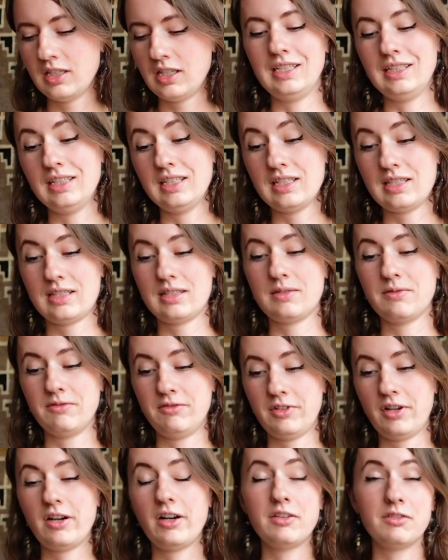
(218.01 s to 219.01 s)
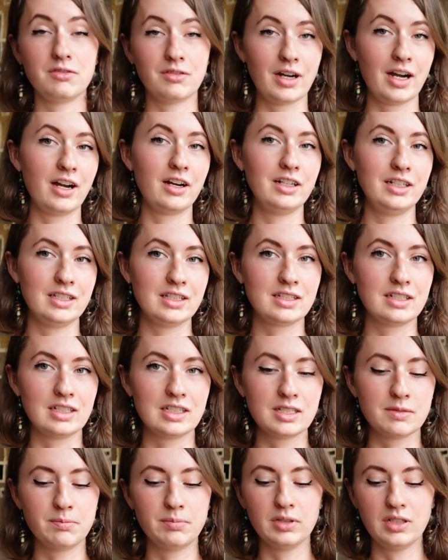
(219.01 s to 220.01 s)
In this very rare
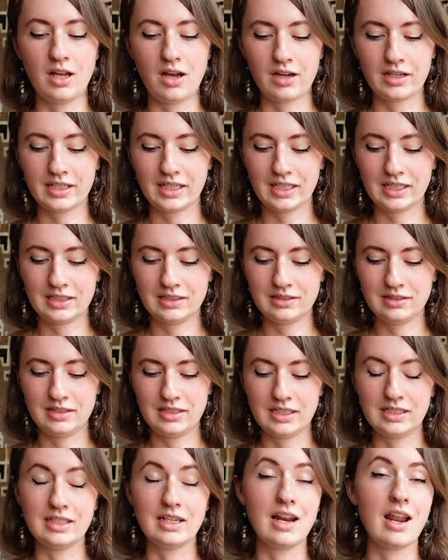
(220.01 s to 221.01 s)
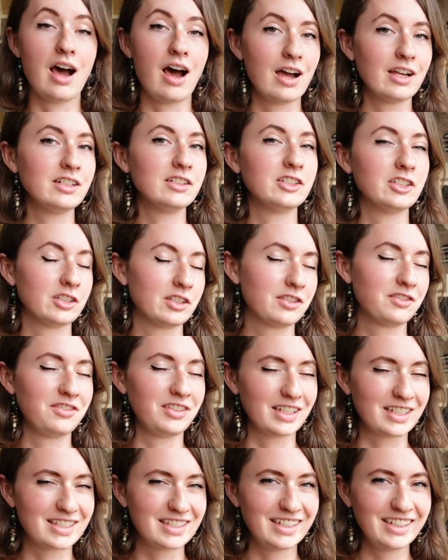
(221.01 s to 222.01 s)
instance, blocking did not just
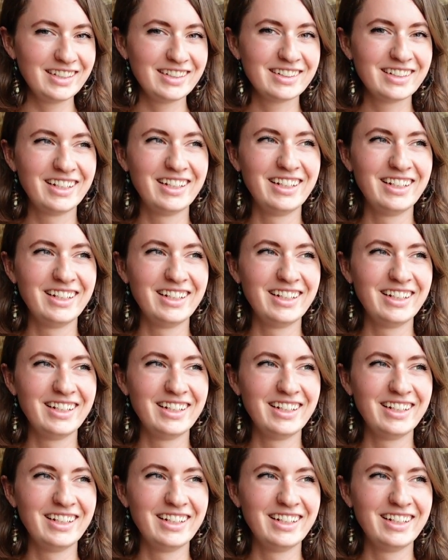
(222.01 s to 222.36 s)
fix it.